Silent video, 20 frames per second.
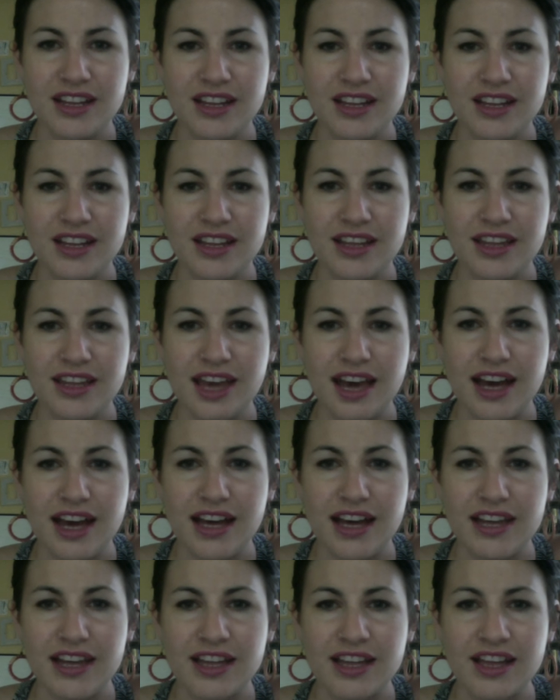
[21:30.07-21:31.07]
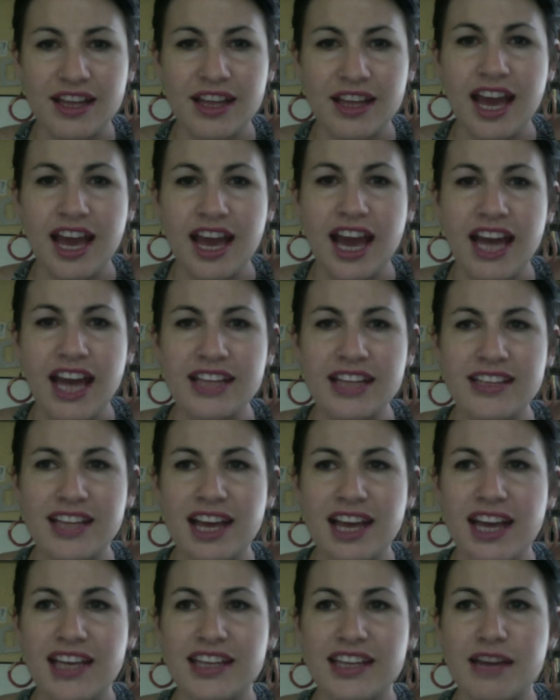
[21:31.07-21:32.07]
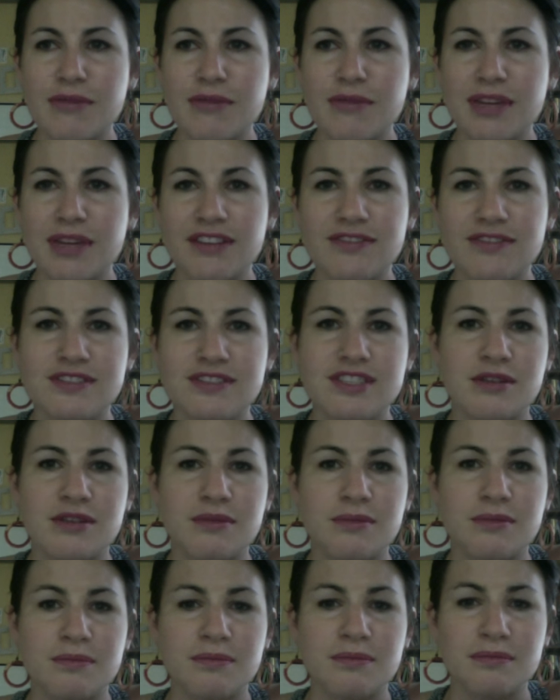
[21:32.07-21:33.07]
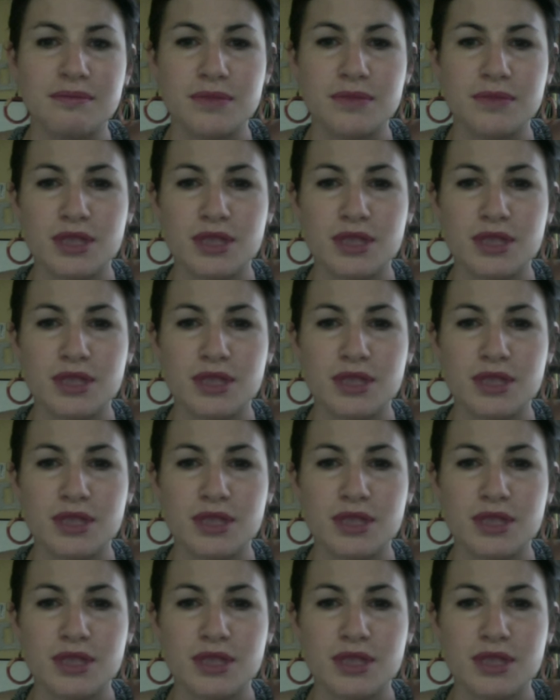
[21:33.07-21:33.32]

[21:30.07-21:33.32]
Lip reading: Yeah. And like, I mean, if some